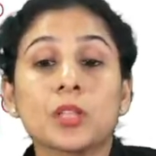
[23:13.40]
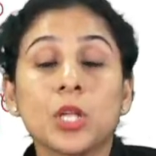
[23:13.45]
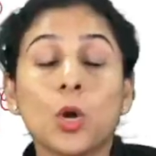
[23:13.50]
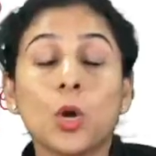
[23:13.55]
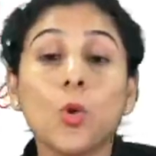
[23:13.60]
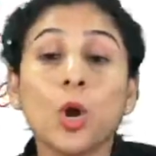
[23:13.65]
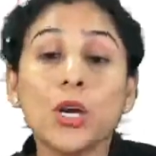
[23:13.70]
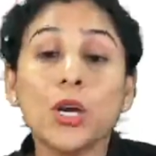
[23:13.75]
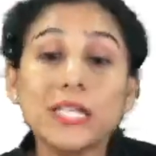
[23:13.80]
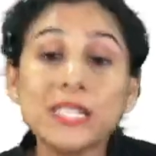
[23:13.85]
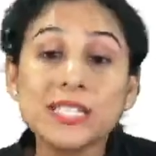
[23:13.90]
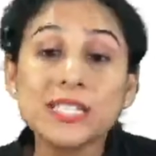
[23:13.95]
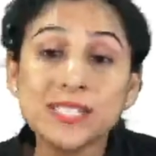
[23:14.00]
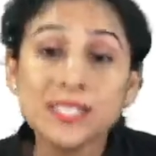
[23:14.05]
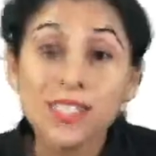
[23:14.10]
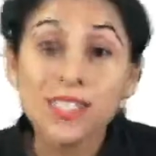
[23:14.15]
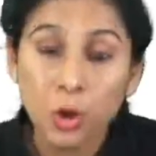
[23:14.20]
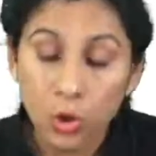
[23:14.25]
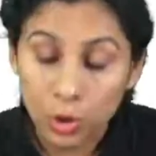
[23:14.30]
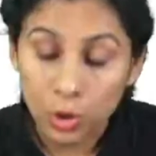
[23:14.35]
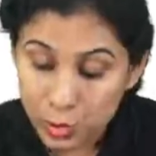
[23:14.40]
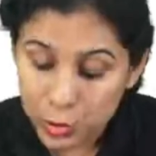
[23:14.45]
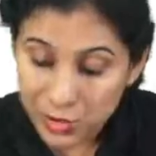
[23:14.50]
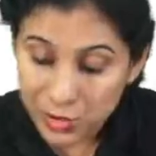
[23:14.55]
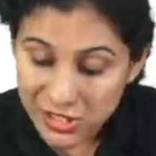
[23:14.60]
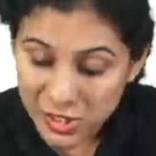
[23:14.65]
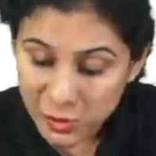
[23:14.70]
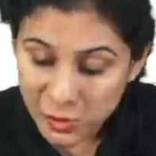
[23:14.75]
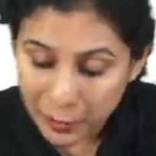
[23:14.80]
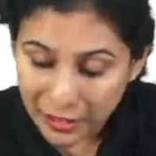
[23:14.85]
Now, what is
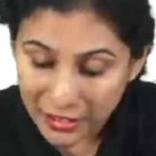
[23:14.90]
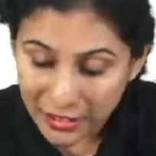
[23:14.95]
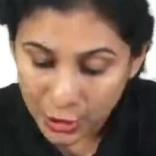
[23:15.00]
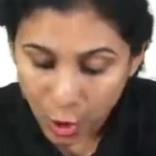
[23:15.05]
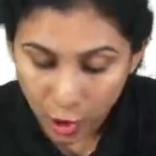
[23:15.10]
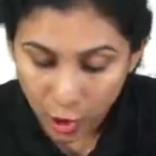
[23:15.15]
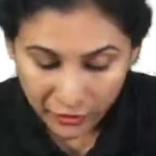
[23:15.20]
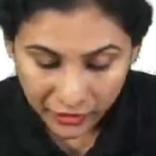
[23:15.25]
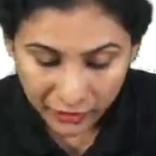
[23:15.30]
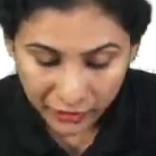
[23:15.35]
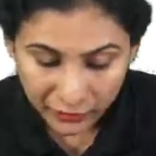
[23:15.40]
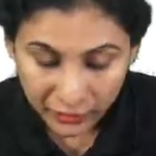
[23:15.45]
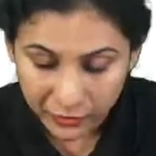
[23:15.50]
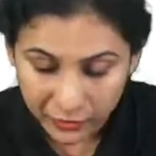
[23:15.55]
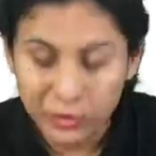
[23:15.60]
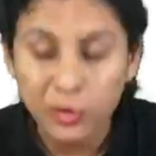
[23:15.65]
occlusal splint or wafer?